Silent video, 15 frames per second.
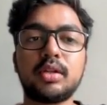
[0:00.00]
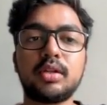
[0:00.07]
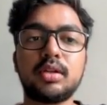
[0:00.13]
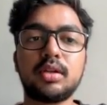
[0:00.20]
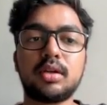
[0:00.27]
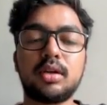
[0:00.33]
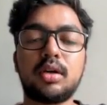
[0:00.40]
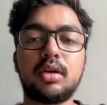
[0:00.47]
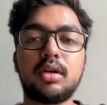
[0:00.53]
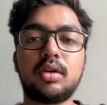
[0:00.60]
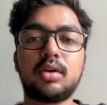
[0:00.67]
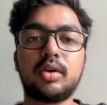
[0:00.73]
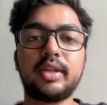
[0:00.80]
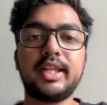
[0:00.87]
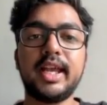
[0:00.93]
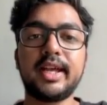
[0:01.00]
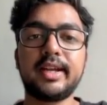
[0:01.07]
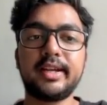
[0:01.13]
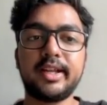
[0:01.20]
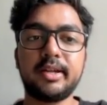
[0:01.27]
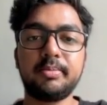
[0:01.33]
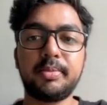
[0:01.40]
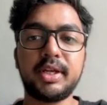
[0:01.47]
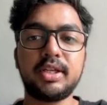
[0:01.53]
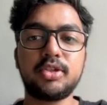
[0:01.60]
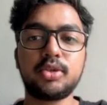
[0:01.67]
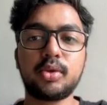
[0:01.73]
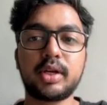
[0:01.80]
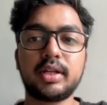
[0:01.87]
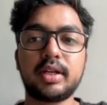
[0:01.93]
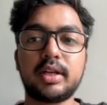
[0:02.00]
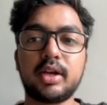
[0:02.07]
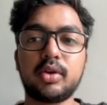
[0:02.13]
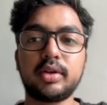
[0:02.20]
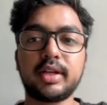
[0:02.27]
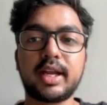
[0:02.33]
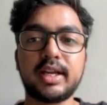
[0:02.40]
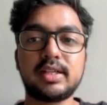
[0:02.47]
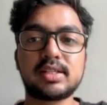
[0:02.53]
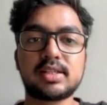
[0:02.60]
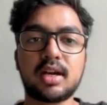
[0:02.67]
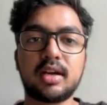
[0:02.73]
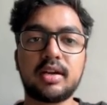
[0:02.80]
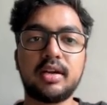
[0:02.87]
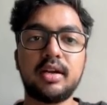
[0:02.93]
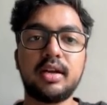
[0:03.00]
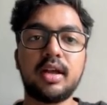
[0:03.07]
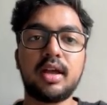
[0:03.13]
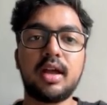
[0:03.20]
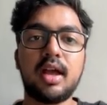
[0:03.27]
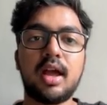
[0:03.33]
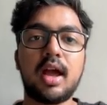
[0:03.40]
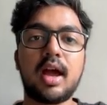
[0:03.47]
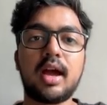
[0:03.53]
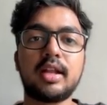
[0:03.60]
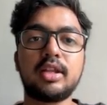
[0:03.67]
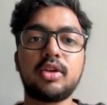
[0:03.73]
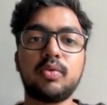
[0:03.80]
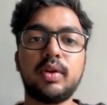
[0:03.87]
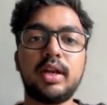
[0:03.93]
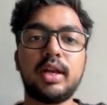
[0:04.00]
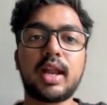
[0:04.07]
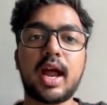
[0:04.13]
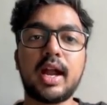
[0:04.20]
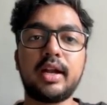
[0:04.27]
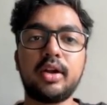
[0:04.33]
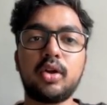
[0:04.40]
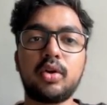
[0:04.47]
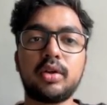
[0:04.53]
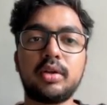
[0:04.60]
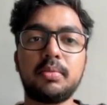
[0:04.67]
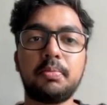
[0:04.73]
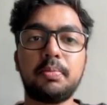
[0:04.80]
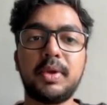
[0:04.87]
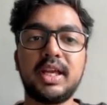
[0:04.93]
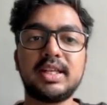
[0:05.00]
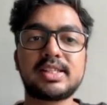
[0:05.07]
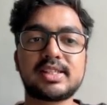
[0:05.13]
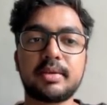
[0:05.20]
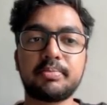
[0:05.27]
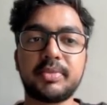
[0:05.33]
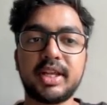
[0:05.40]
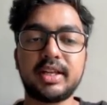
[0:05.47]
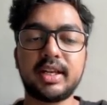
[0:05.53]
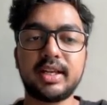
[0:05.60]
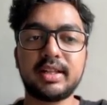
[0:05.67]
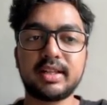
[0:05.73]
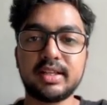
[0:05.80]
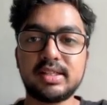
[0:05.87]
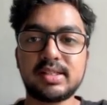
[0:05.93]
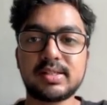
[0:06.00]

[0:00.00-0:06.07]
on the n8n page, you can click on get started and you will land on page something like this.